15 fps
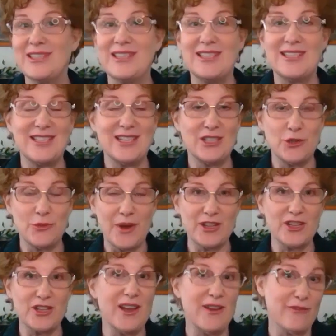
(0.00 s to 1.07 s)
the
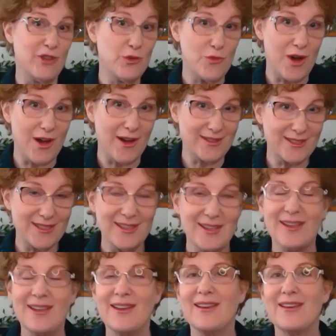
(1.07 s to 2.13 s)
situation, if you want,
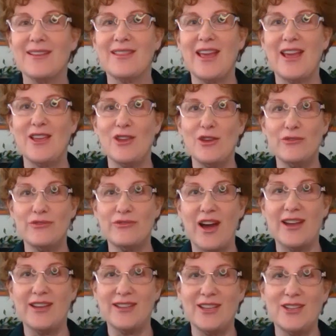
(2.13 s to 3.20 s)
that you
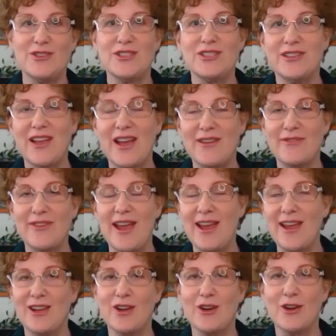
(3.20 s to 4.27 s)
find that you still have
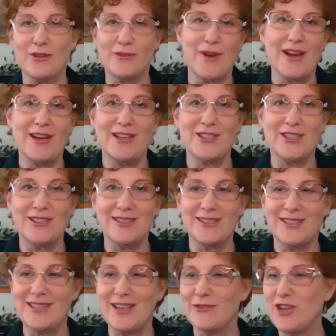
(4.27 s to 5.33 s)
anger and rage
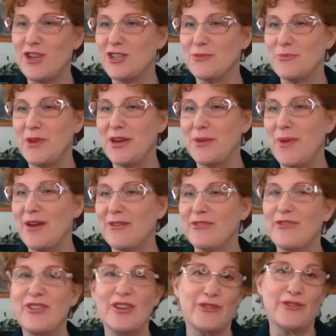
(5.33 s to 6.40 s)
and self-judgment about,
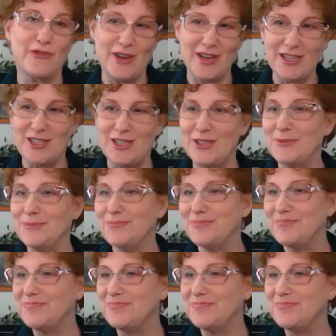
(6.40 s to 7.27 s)
feel free to.